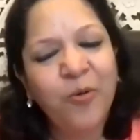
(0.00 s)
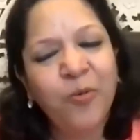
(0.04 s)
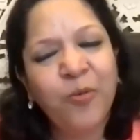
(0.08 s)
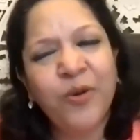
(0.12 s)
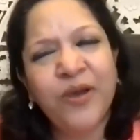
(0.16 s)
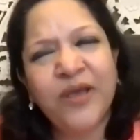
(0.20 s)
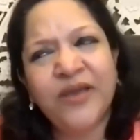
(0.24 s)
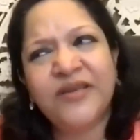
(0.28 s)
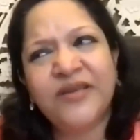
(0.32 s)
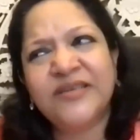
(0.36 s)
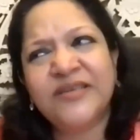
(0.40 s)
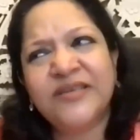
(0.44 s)

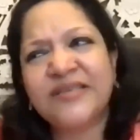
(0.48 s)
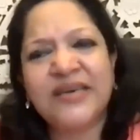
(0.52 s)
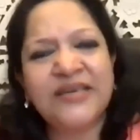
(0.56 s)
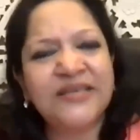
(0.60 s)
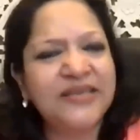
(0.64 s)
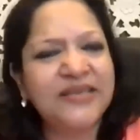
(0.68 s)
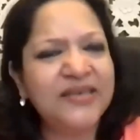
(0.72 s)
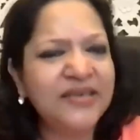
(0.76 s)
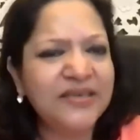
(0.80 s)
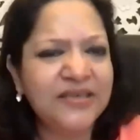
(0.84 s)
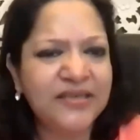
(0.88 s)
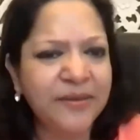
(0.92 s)
We're
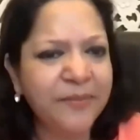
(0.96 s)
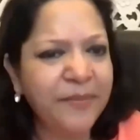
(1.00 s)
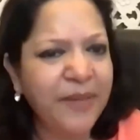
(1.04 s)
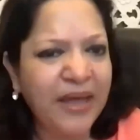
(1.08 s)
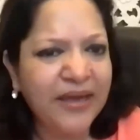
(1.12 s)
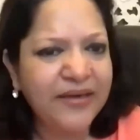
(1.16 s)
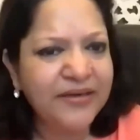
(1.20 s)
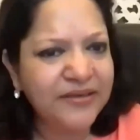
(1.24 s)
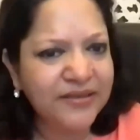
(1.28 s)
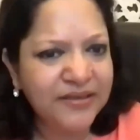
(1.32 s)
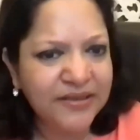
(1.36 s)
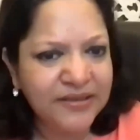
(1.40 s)
discussing
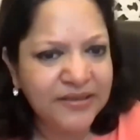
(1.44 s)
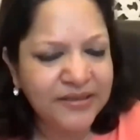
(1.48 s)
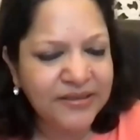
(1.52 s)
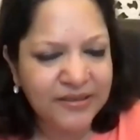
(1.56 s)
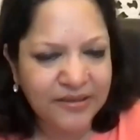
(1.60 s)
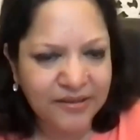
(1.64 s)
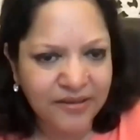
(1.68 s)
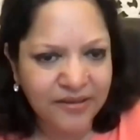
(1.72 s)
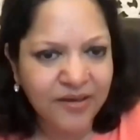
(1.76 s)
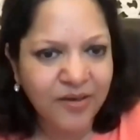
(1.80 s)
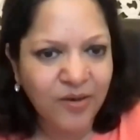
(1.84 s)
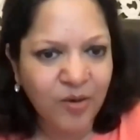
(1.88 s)
semantics
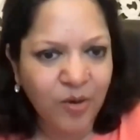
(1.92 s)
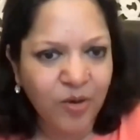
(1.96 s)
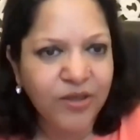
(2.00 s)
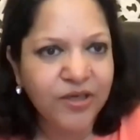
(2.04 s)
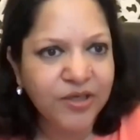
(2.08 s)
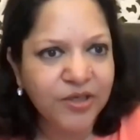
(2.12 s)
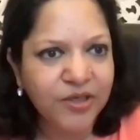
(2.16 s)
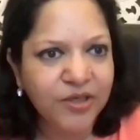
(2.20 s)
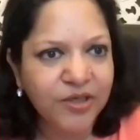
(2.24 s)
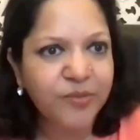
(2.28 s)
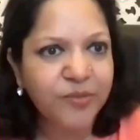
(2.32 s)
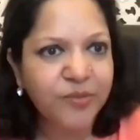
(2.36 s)
here,
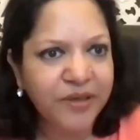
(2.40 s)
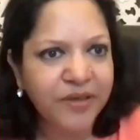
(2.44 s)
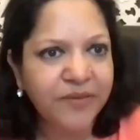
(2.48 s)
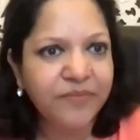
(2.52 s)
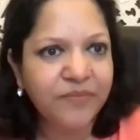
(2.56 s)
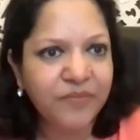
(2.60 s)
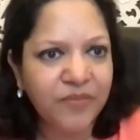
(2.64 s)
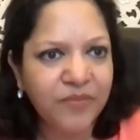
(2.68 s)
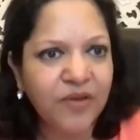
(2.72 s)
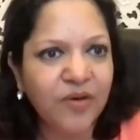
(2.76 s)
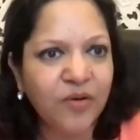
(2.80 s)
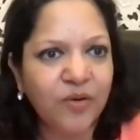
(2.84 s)
according to me.
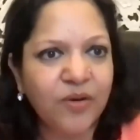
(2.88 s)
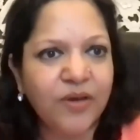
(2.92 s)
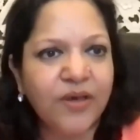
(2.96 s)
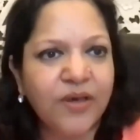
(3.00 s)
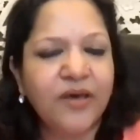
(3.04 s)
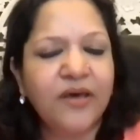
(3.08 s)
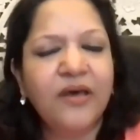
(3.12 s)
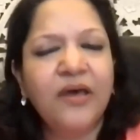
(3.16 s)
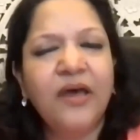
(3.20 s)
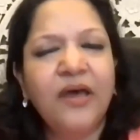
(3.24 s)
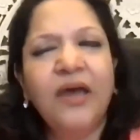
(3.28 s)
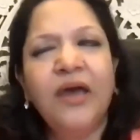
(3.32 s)

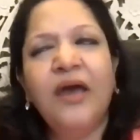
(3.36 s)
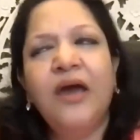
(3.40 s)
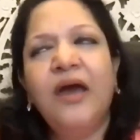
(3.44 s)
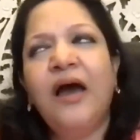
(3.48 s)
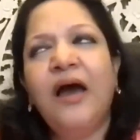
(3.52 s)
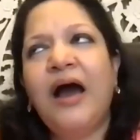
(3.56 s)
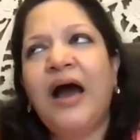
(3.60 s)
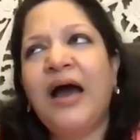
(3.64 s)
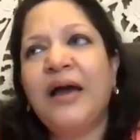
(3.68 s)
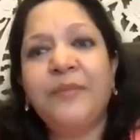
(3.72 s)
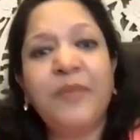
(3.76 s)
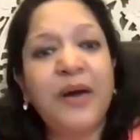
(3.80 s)
Okay.
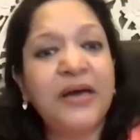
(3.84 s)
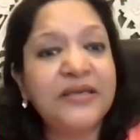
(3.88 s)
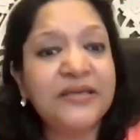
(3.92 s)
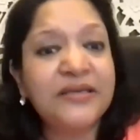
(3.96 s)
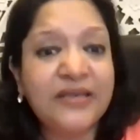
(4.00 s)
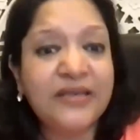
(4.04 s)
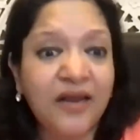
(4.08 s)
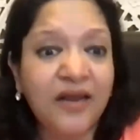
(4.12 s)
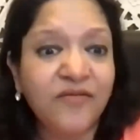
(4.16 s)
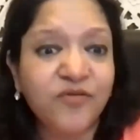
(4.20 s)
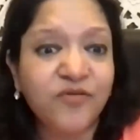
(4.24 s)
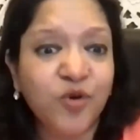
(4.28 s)
I
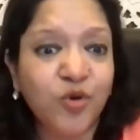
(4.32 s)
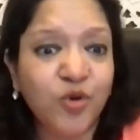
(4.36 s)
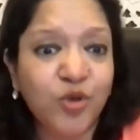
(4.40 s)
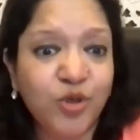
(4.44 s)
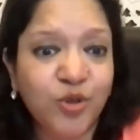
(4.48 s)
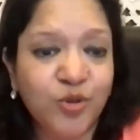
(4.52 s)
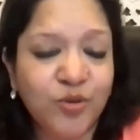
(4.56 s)
myself told